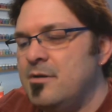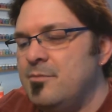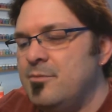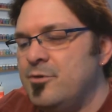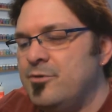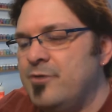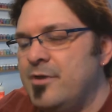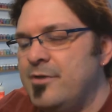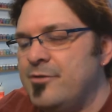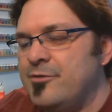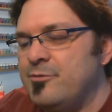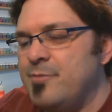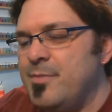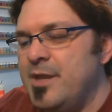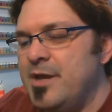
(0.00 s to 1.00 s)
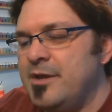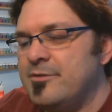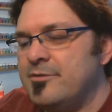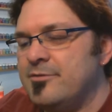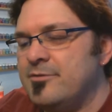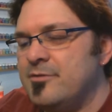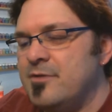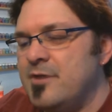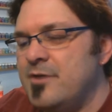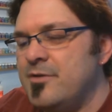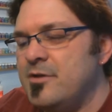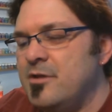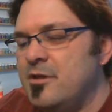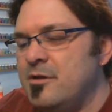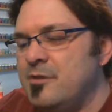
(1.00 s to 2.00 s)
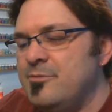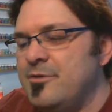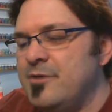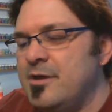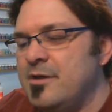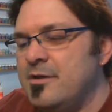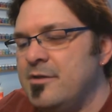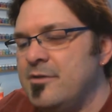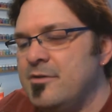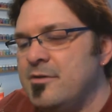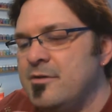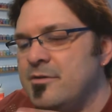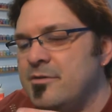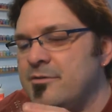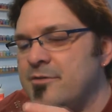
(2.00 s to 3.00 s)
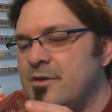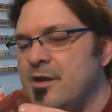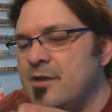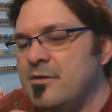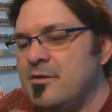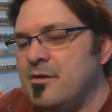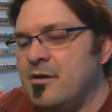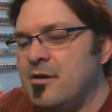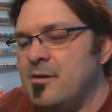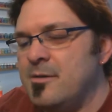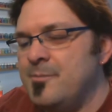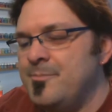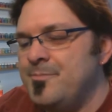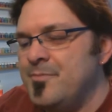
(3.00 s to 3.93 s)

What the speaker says: mostly on the spikes, on the clubs, and on the side of the car,